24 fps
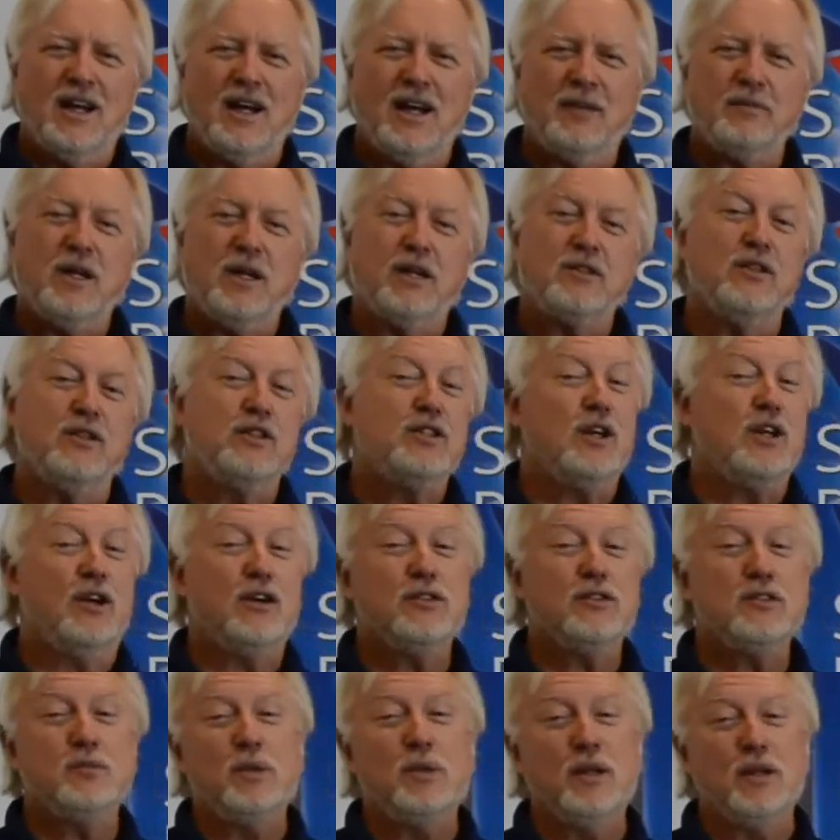Dr.
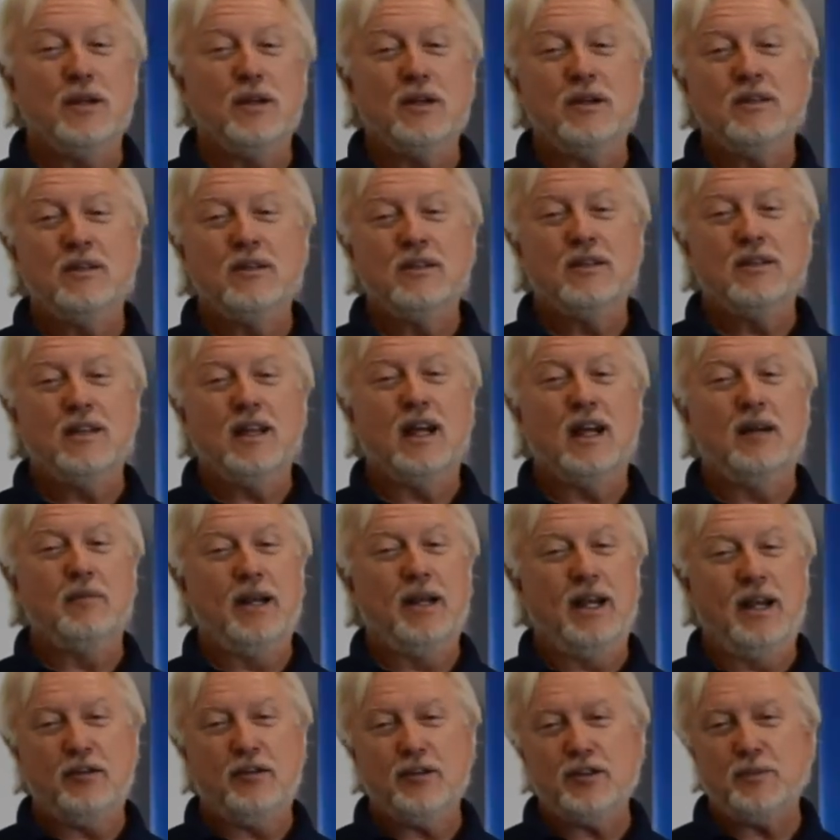Charles Miller. I'm an
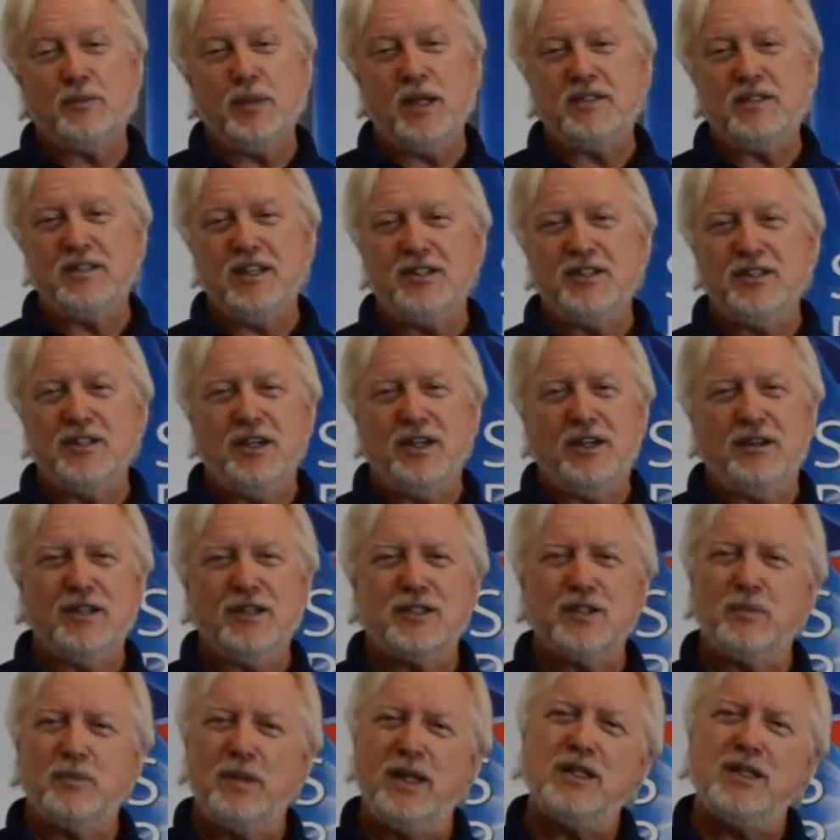aerospace engineer at
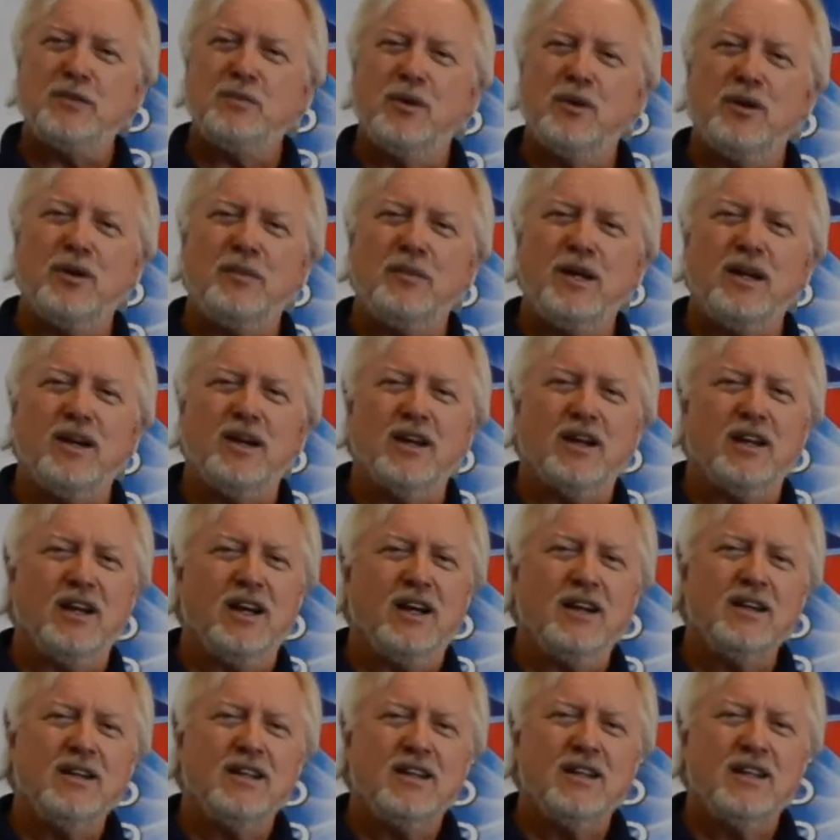Spaceport America.
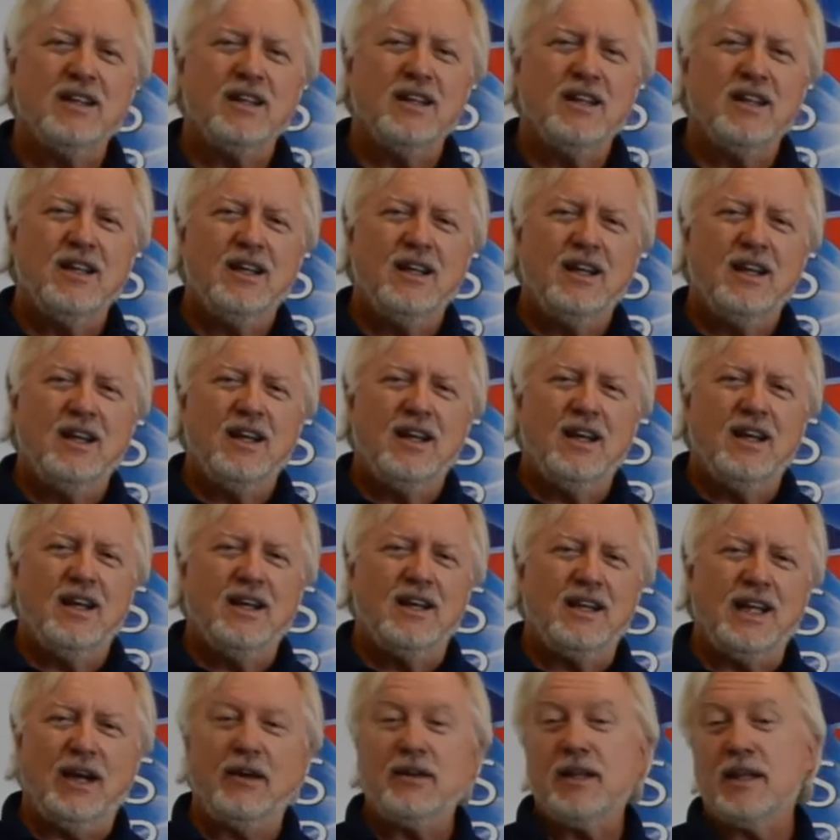
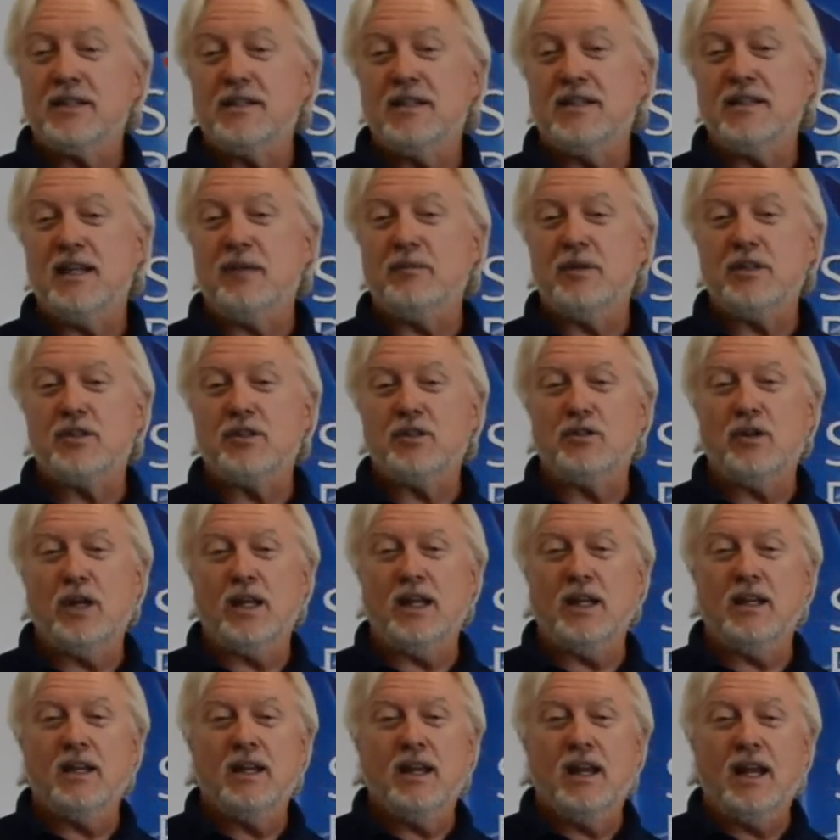Now I'd like to
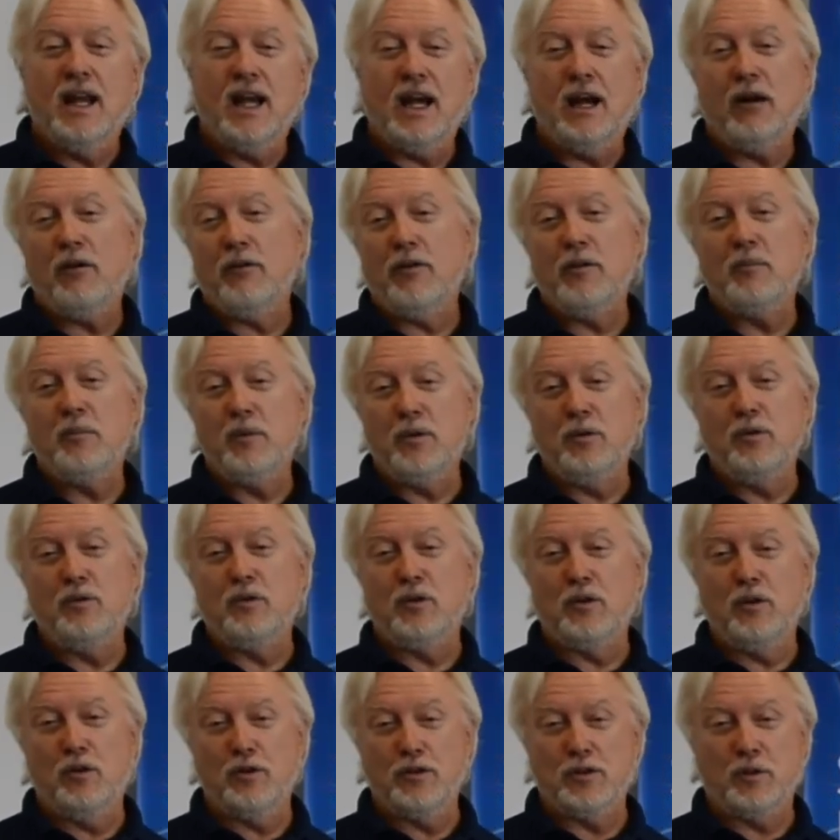demonstrate how the moon
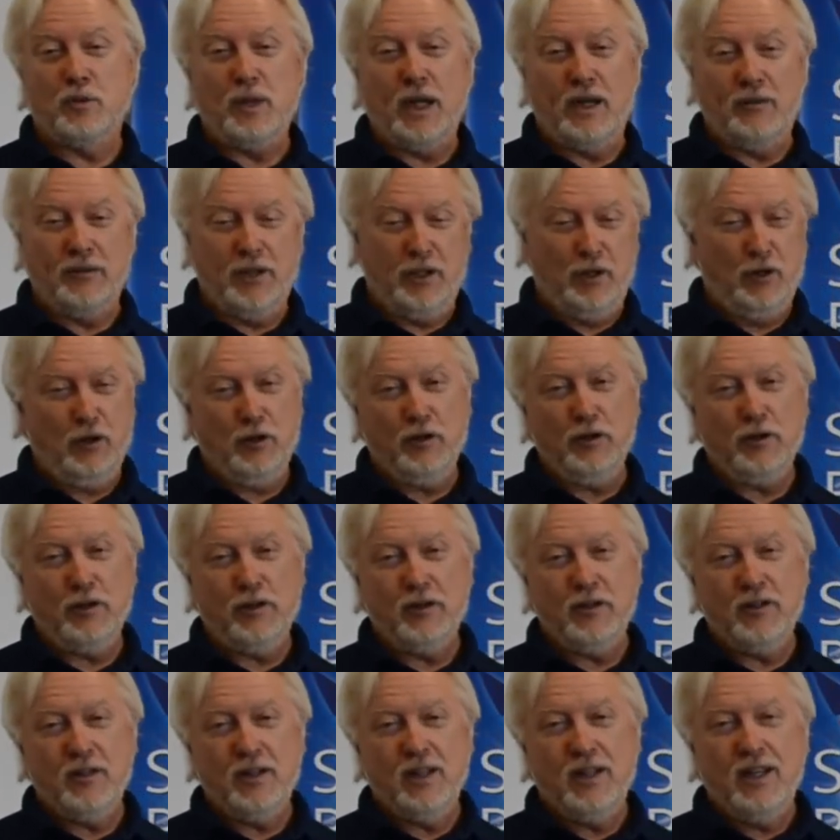goes around the Earth
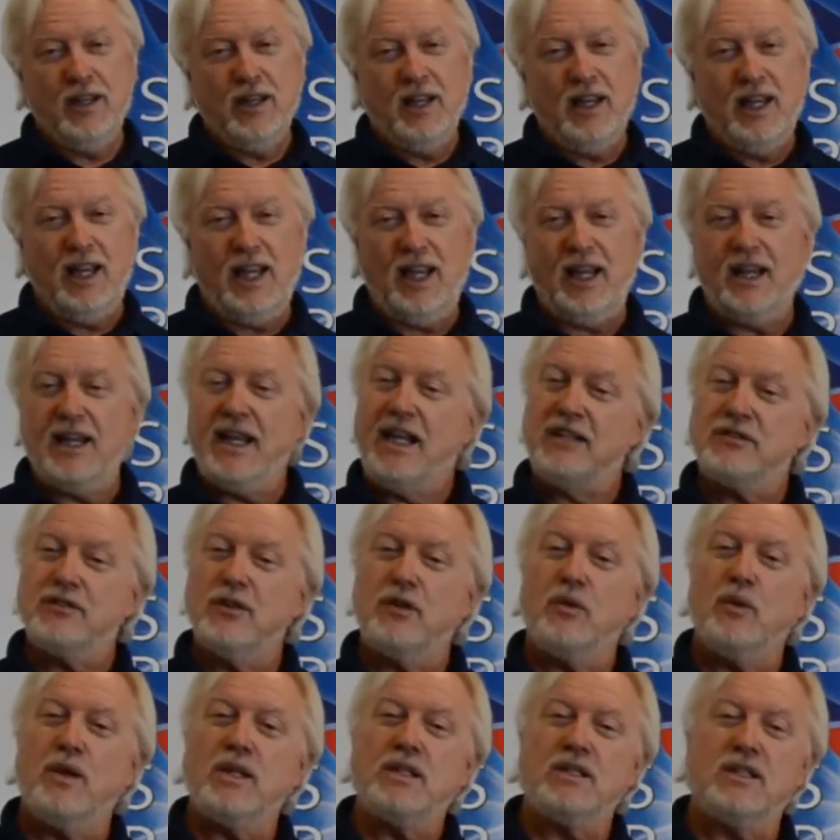and ask the
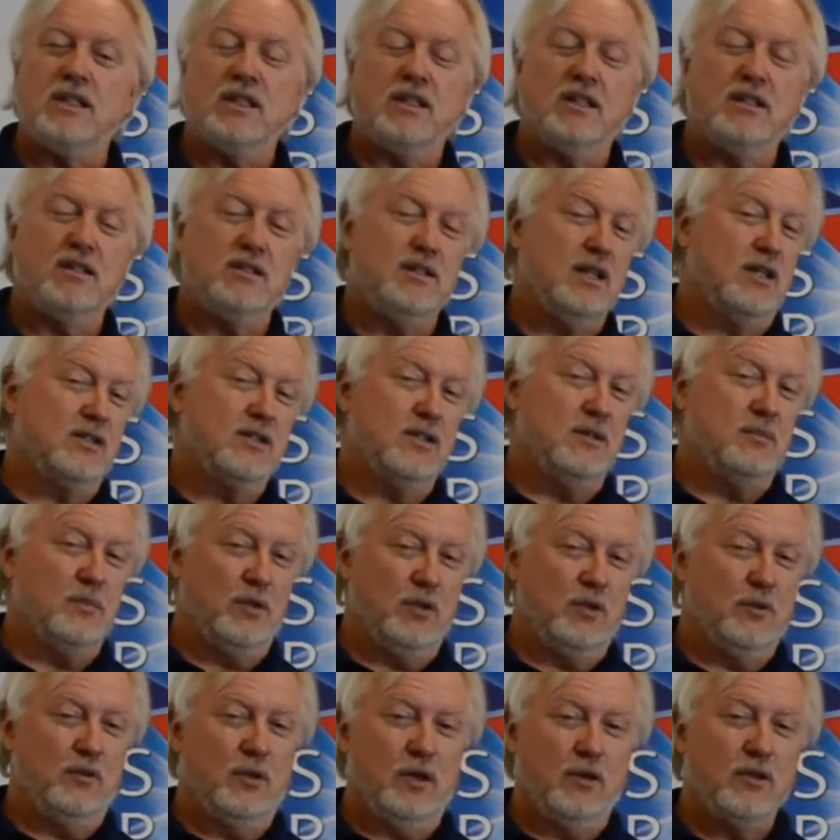question, does the
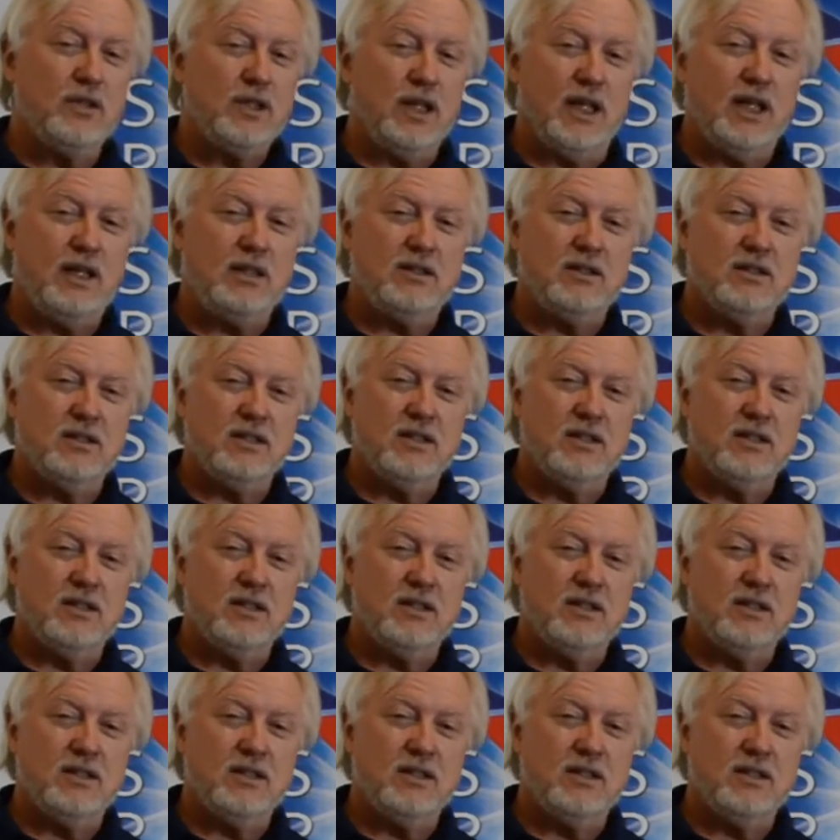moon rotate?